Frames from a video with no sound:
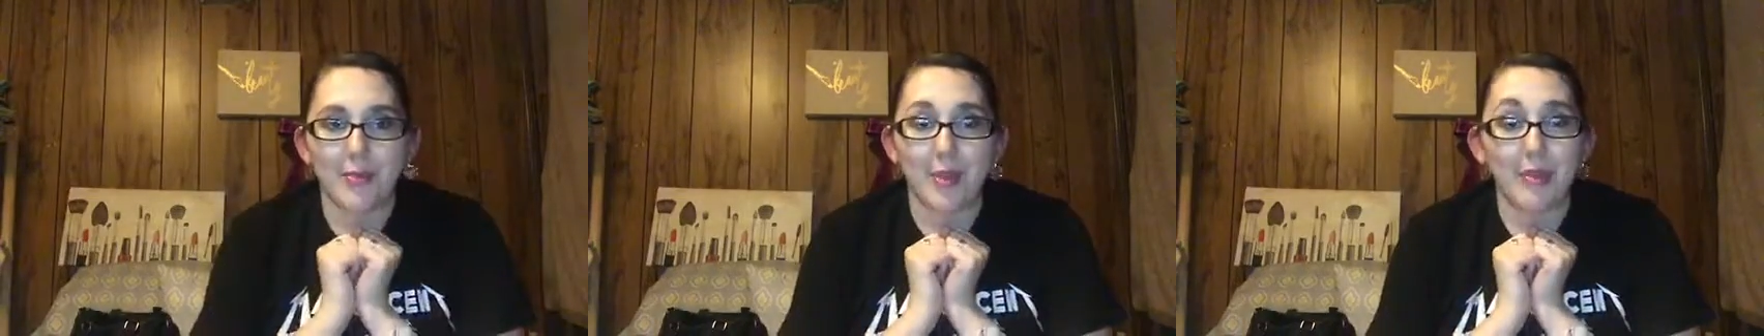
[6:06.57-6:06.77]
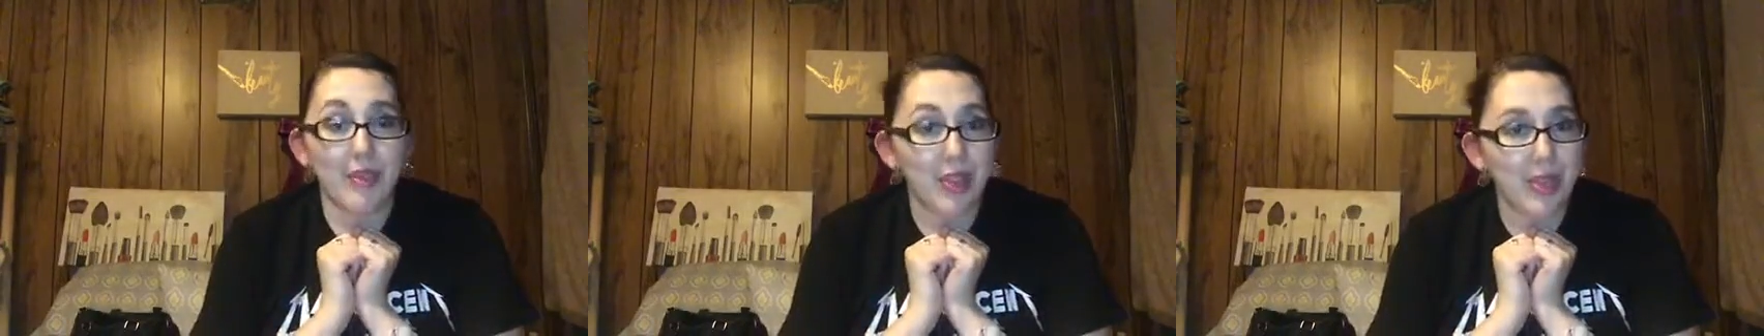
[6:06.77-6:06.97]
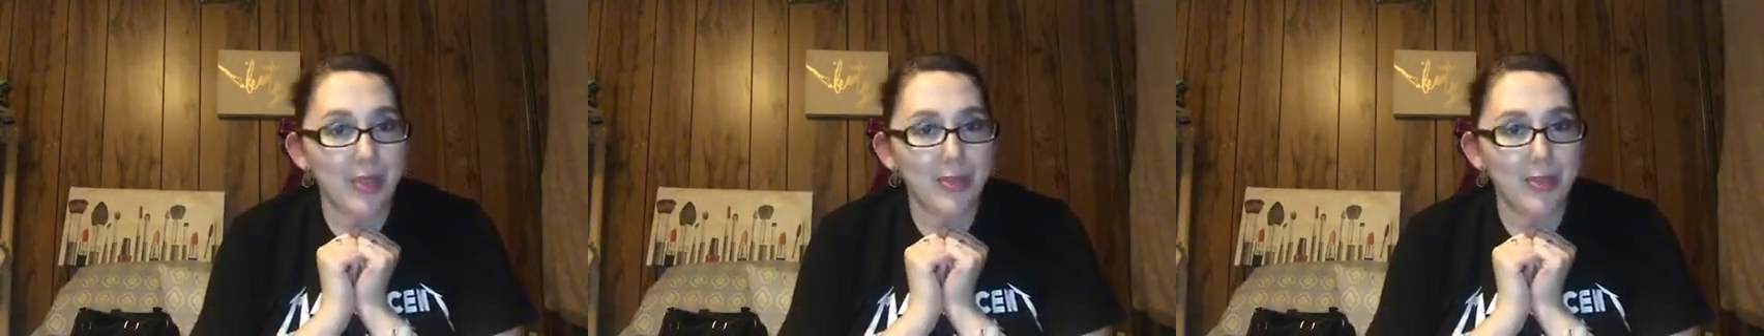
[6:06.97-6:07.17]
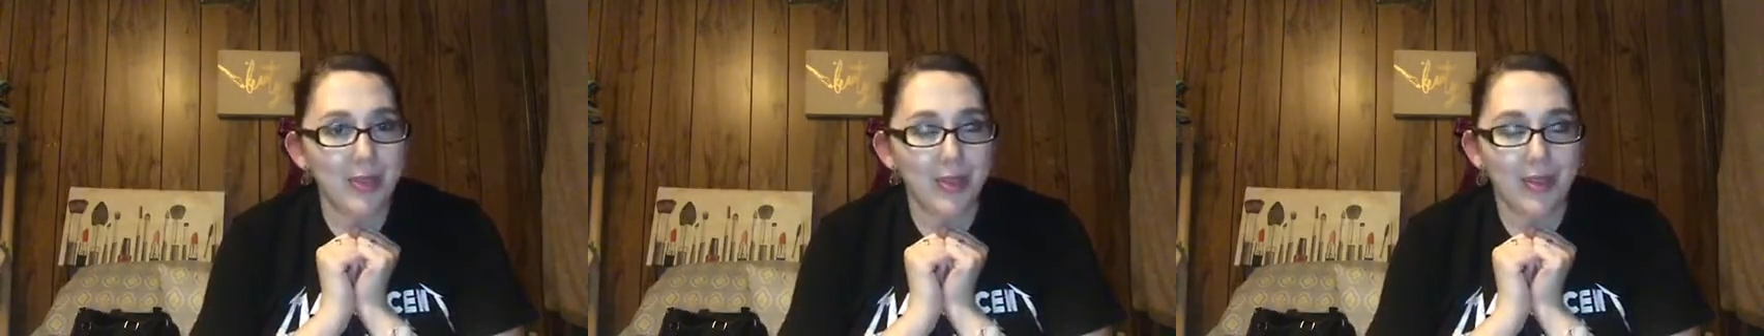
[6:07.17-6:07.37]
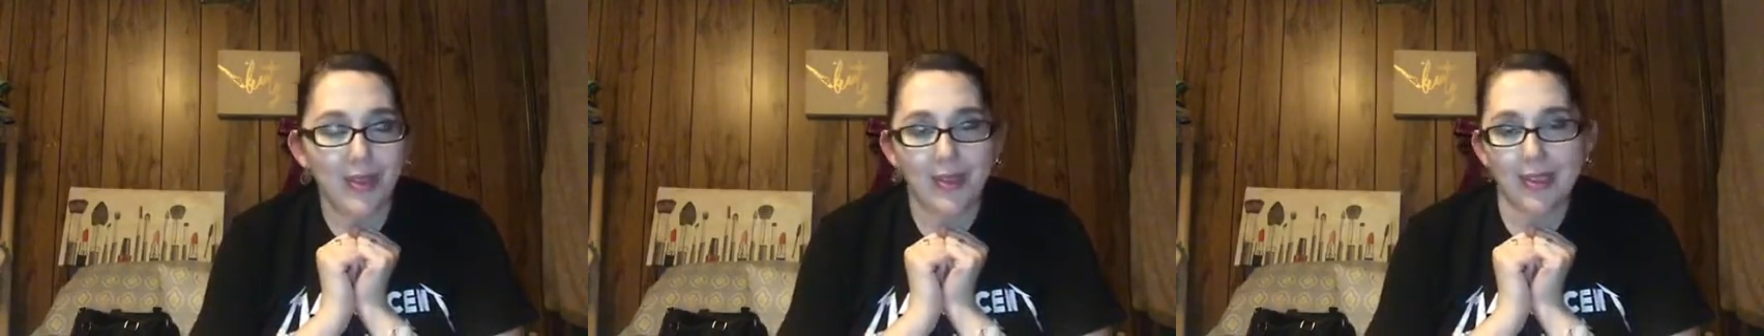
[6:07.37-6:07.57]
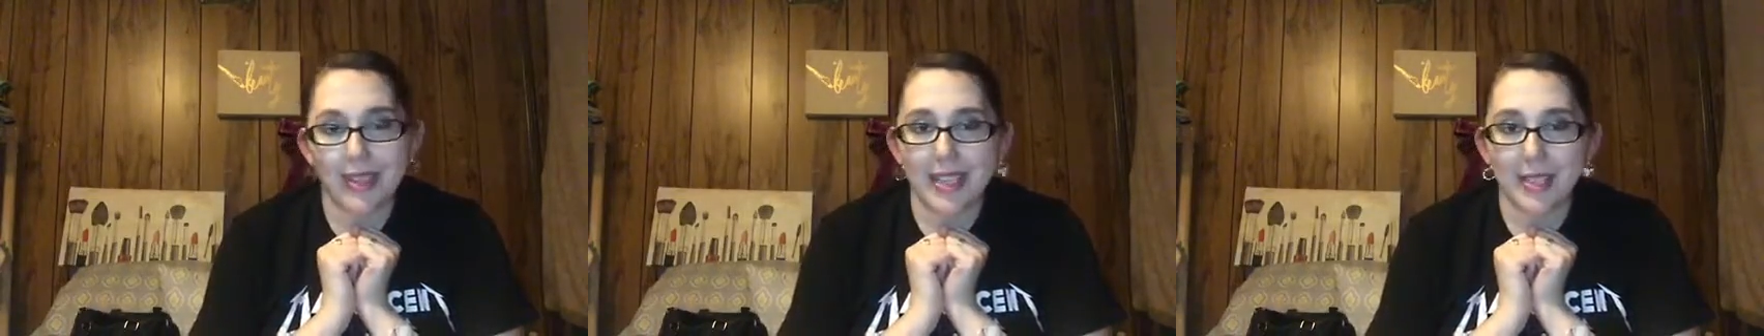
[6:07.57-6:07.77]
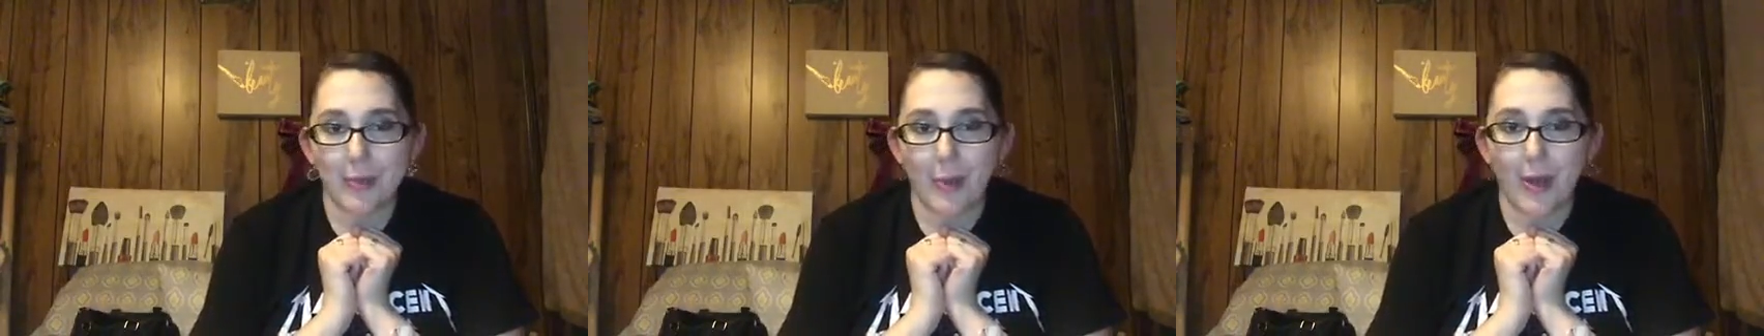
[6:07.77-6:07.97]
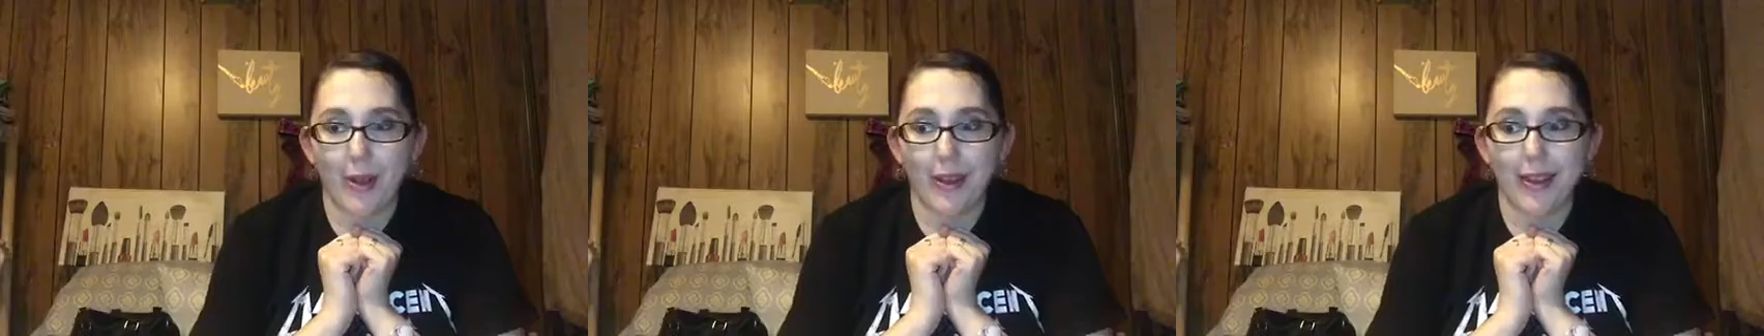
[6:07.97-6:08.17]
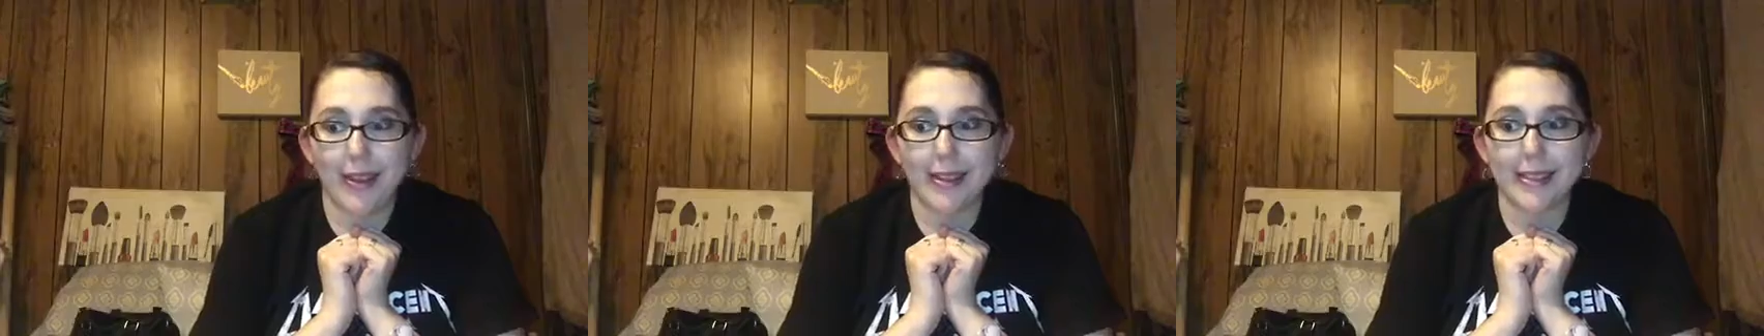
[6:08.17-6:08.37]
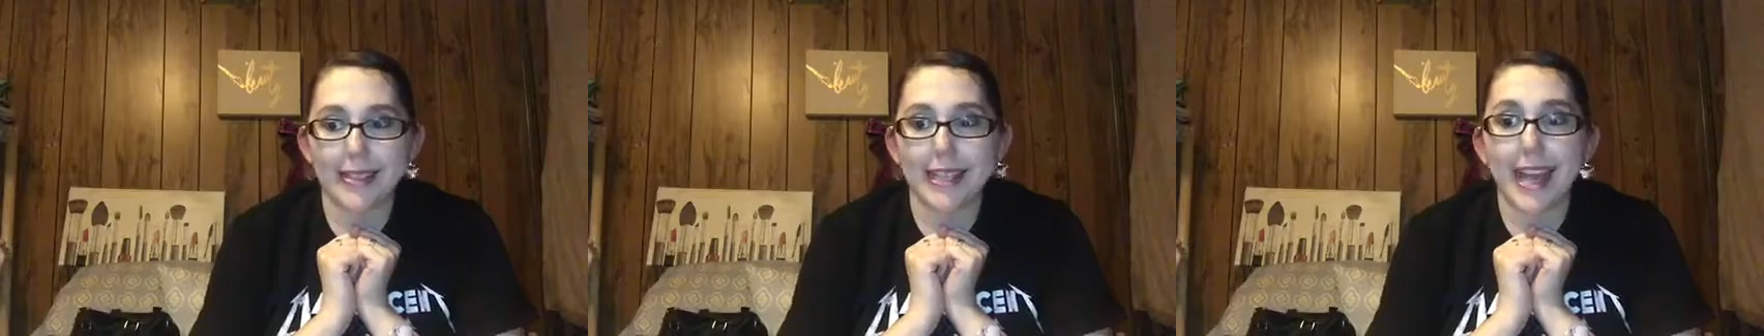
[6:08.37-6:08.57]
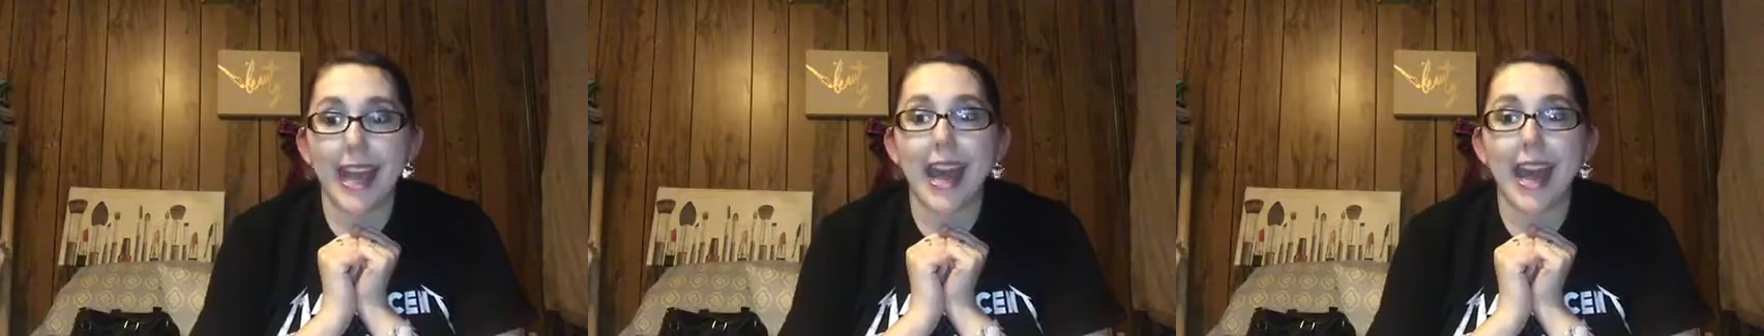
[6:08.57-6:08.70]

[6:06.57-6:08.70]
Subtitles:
reviews on these products.